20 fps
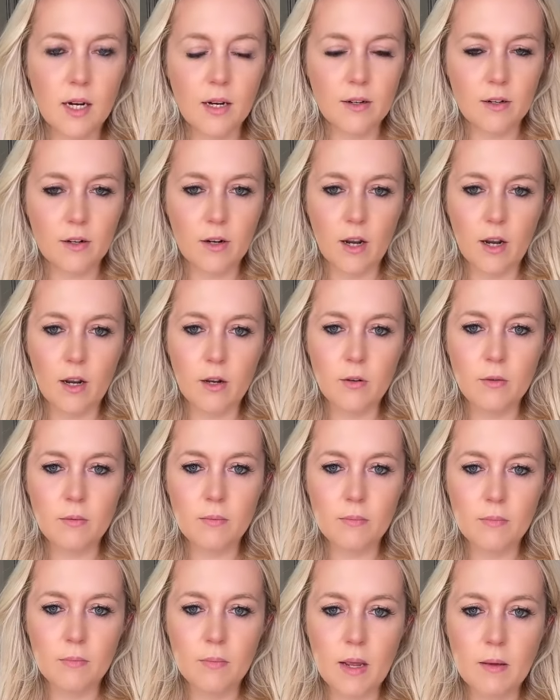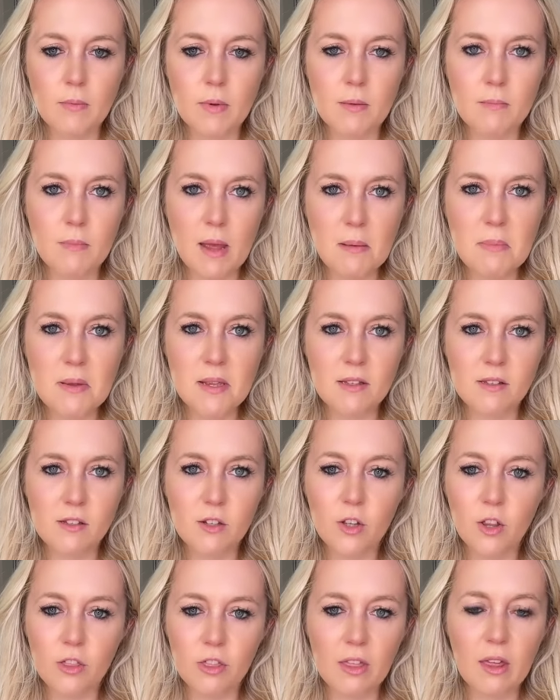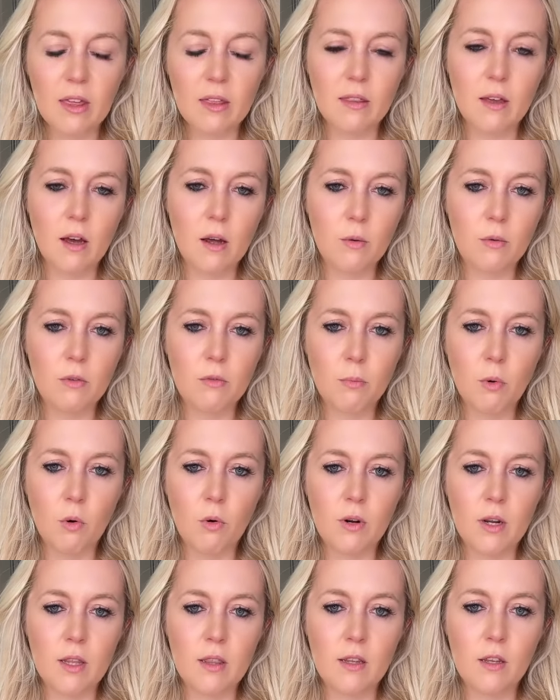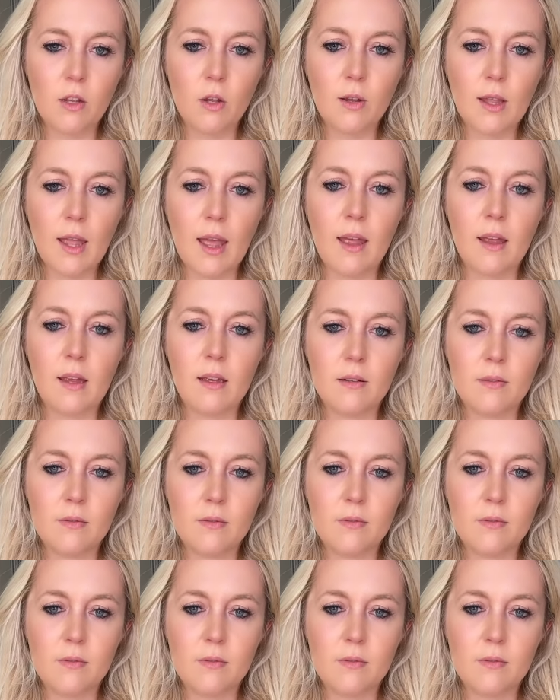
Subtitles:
I don't know, maybe it's a good thing that I was born in the UK.